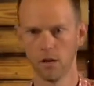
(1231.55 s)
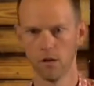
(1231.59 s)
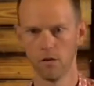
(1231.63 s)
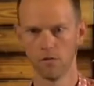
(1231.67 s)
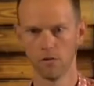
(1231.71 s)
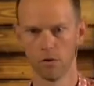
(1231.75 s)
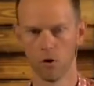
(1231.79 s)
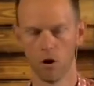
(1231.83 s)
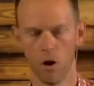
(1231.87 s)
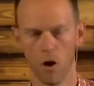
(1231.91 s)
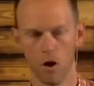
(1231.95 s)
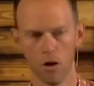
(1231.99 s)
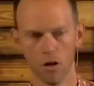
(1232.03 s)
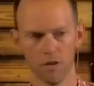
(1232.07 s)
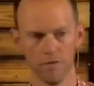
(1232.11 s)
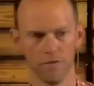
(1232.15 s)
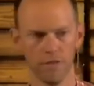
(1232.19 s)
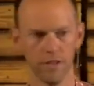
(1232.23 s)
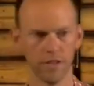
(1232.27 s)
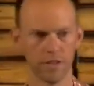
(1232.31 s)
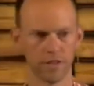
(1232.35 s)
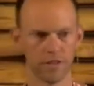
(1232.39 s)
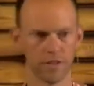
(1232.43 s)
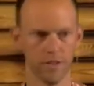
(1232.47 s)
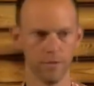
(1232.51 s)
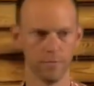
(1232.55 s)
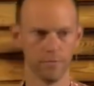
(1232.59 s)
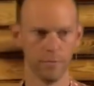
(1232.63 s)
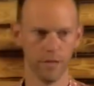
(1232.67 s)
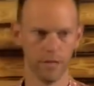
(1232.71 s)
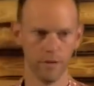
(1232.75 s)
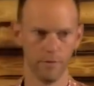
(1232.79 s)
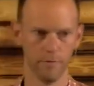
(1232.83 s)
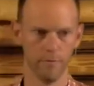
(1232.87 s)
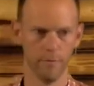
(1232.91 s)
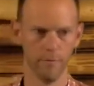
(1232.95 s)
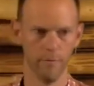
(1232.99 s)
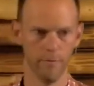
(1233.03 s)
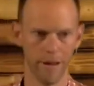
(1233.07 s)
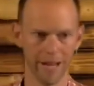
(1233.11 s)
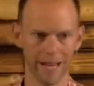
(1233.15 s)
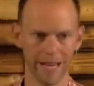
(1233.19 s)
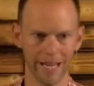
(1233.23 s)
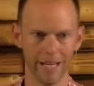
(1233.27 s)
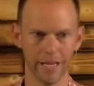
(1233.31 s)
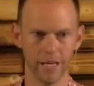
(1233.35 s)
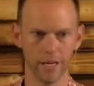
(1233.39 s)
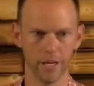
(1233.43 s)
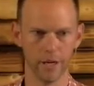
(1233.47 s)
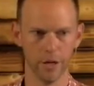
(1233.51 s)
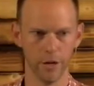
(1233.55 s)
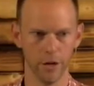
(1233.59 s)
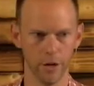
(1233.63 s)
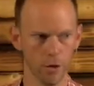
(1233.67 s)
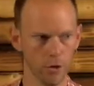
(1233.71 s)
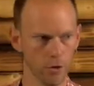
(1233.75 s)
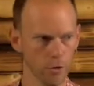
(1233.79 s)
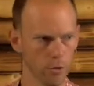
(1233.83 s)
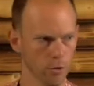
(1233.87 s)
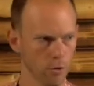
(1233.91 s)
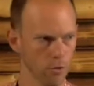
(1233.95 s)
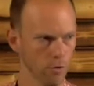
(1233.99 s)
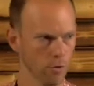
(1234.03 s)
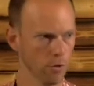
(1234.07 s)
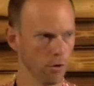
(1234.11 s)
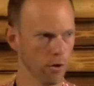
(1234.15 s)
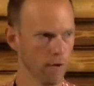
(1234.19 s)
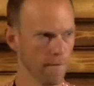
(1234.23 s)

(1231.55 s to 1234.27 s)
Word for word: for all of this to be made new,